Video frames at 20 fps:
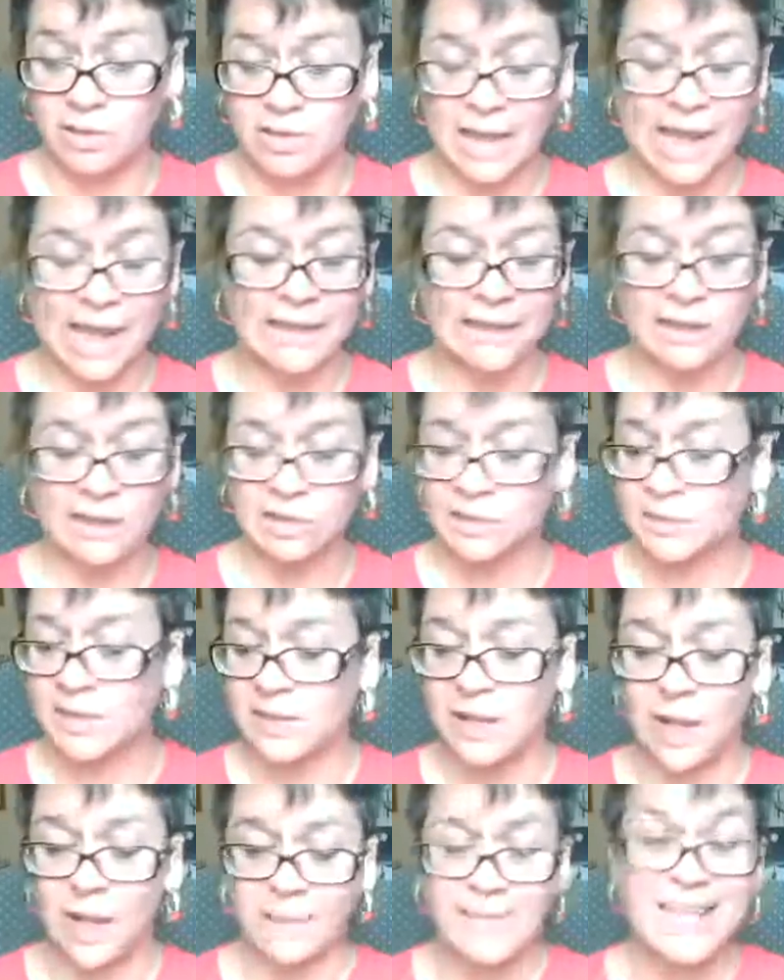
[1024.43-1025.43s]
highlighters
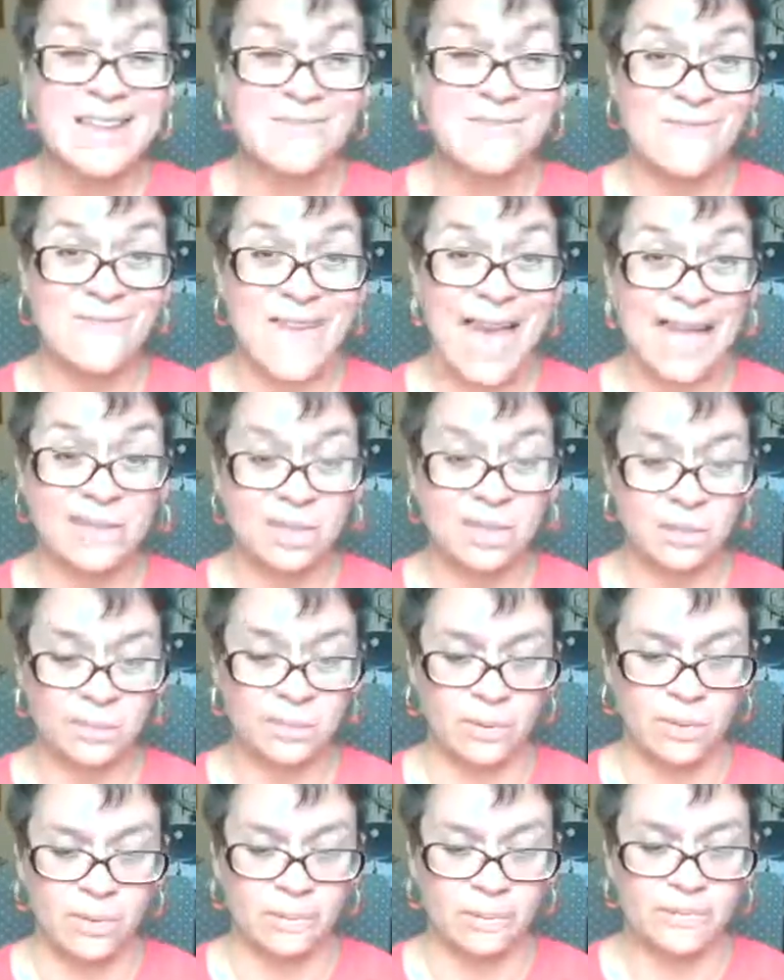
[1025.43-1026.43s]
become
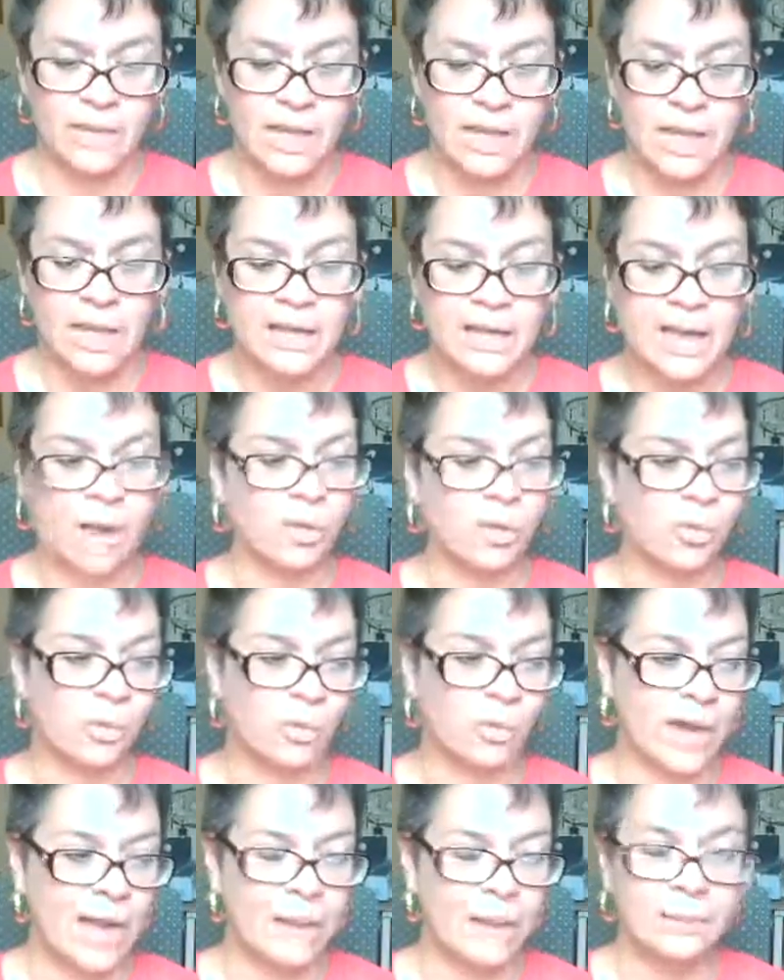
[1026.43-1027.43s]
invaluable. Now,
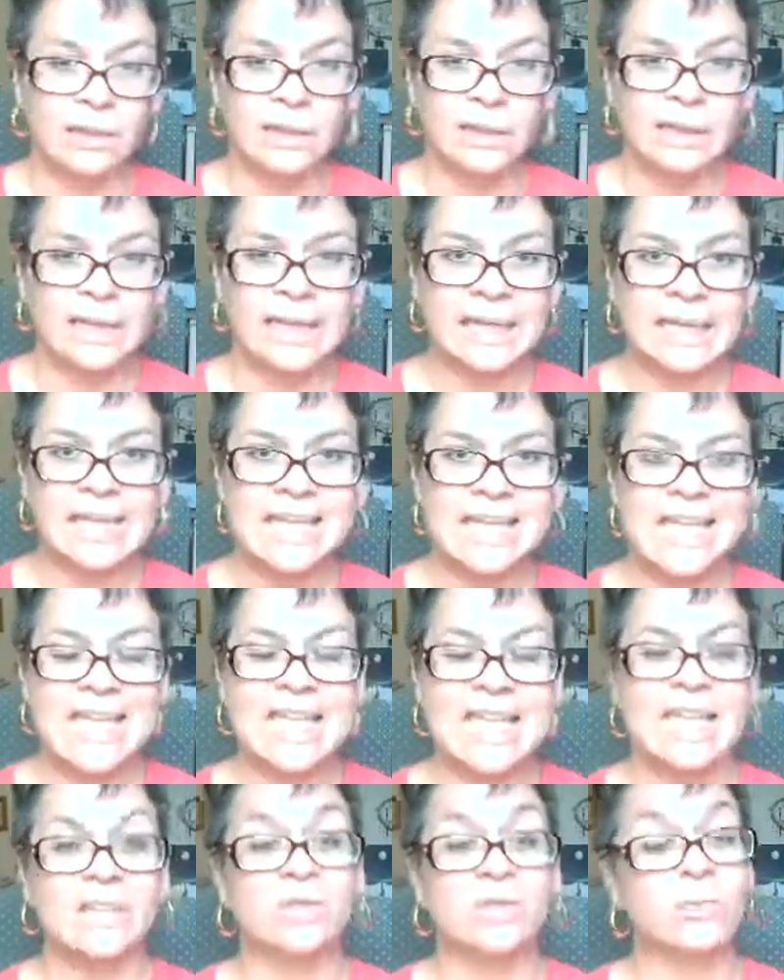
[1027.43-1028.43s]
Grammarly
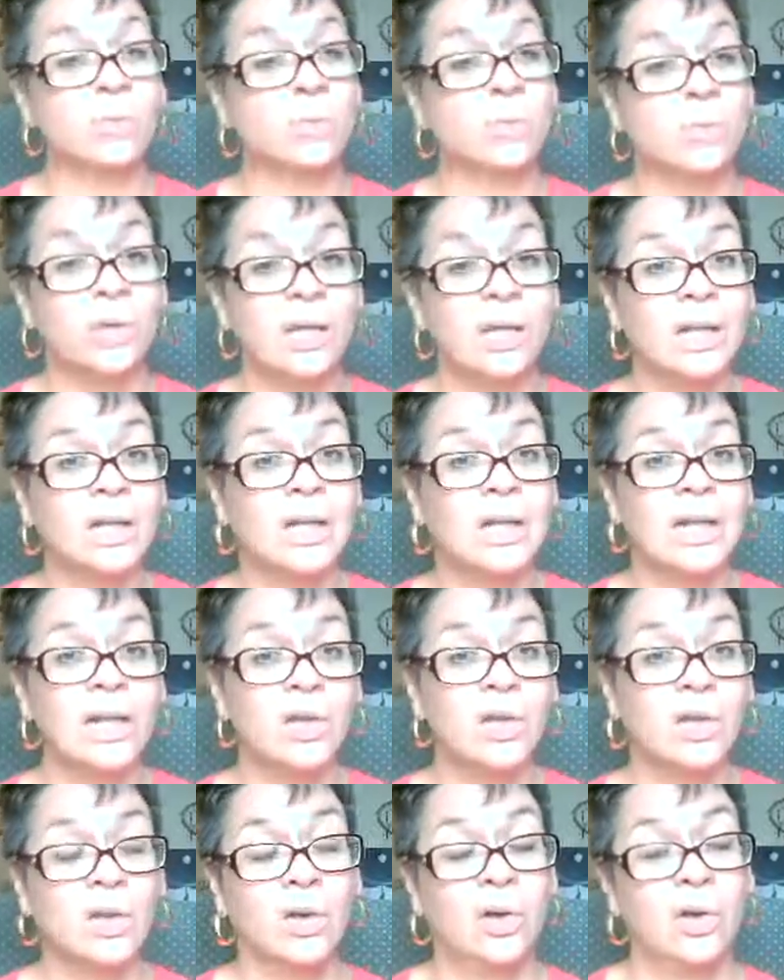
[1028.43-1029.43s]
is really
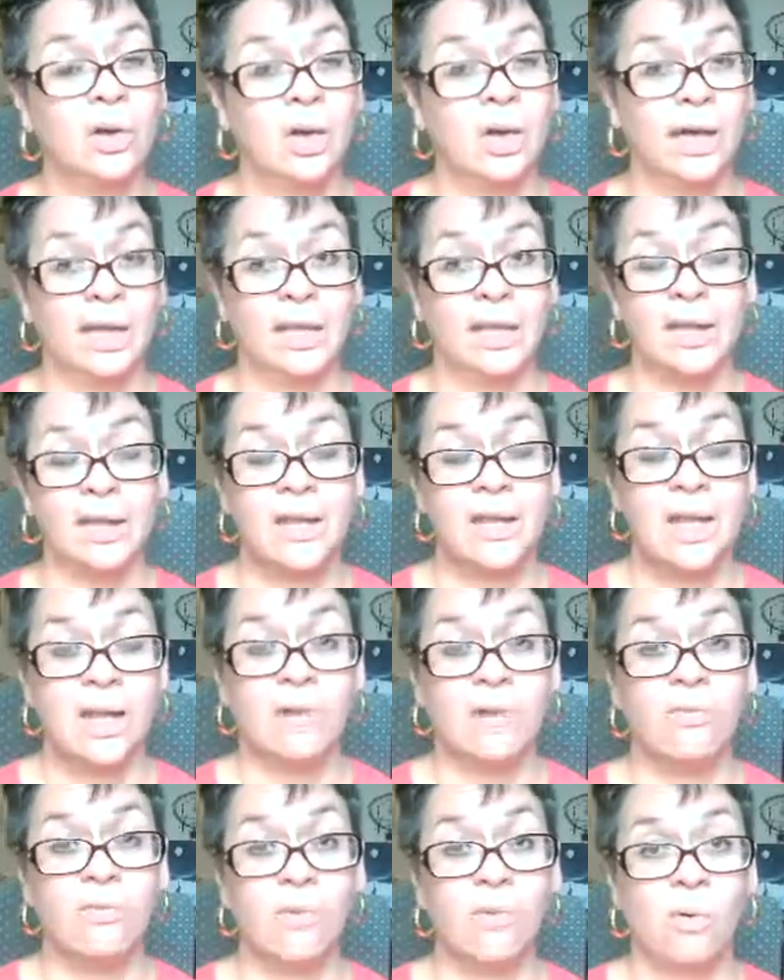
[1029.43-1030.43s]
good
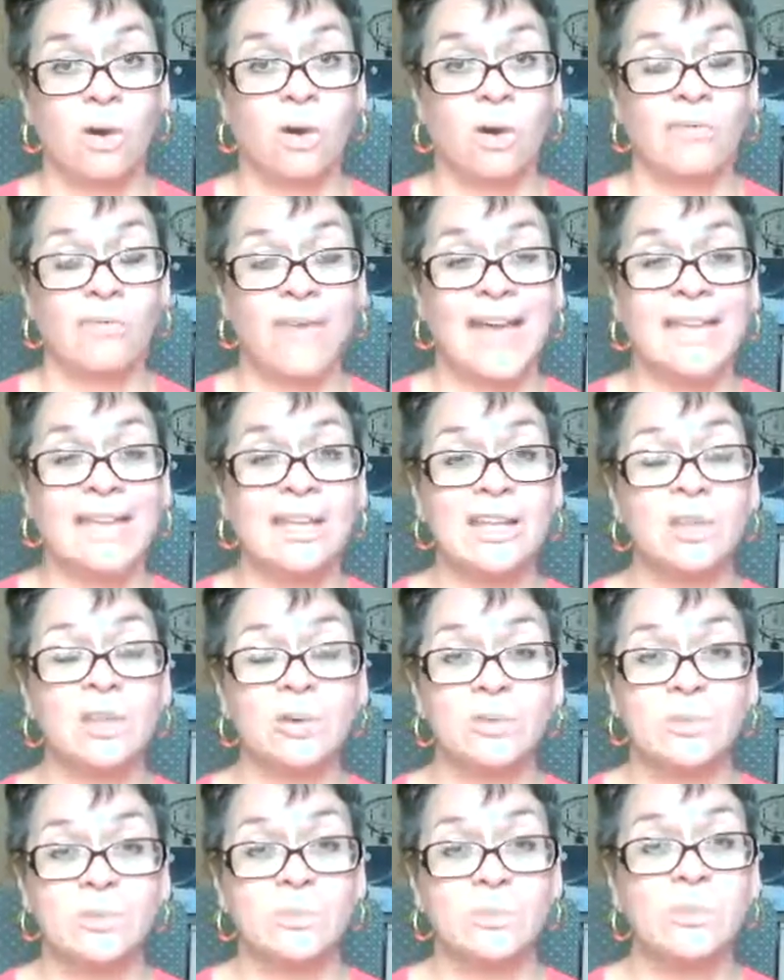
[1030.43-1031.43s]
for finding
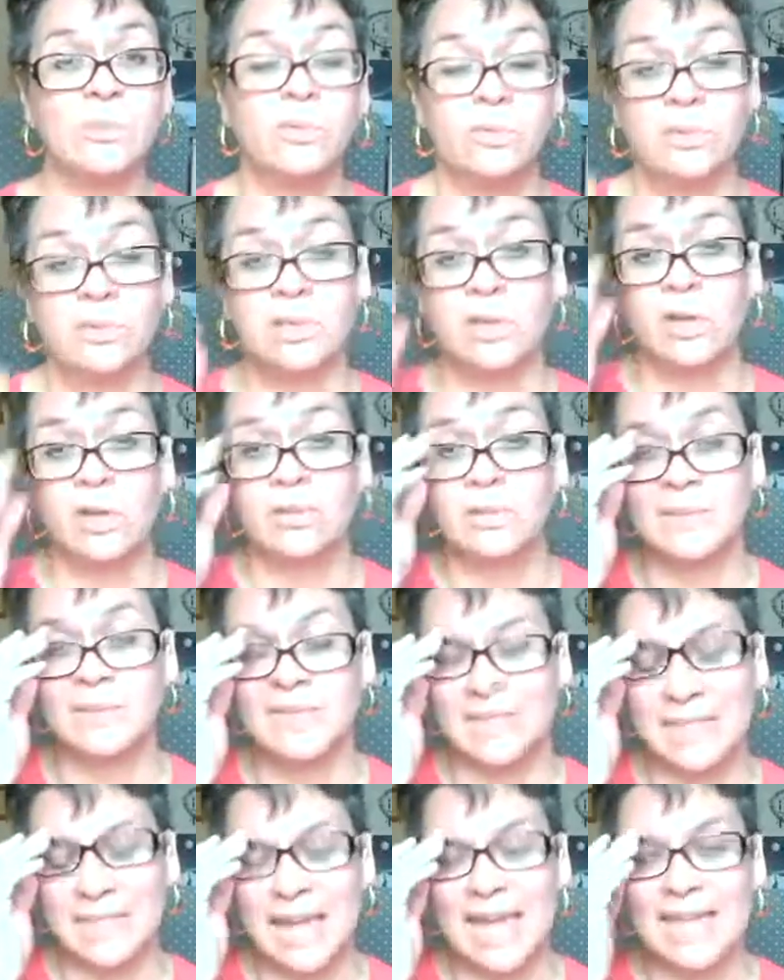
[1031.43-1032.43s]
those boo-boos and those
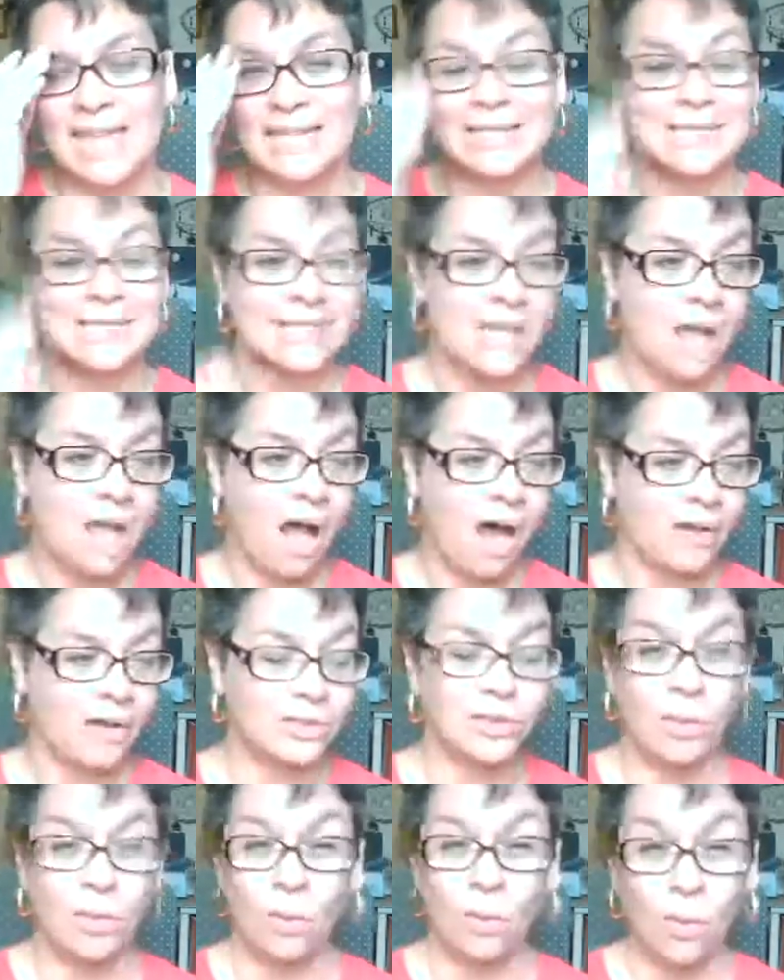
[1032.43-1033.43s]
mistakes.
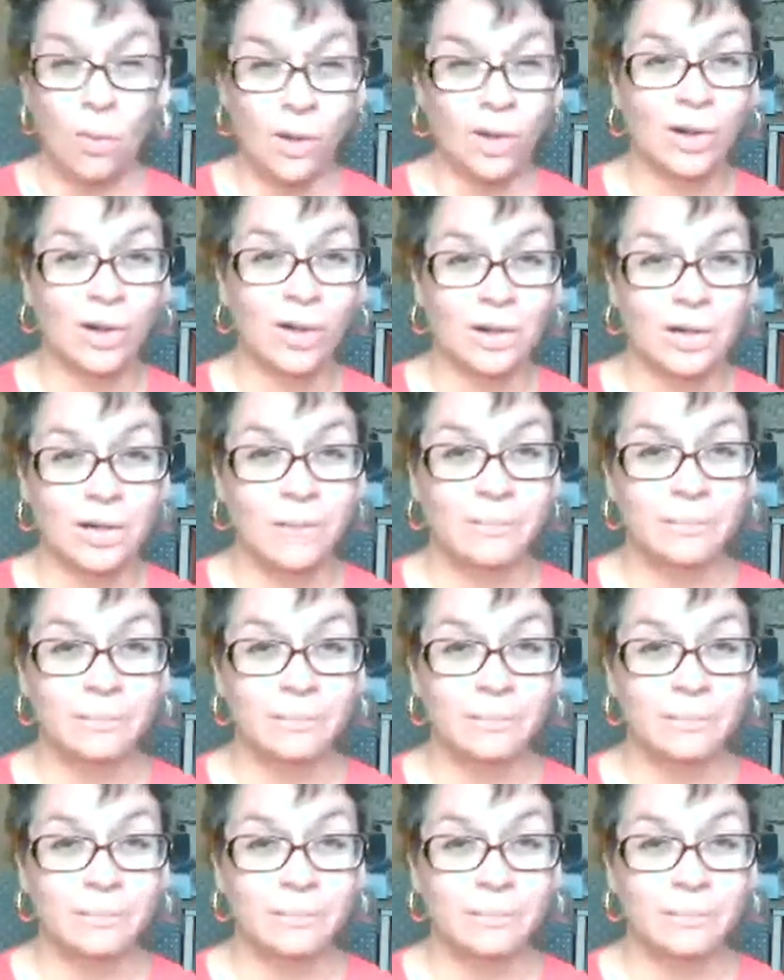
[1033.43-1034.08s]
Also Word,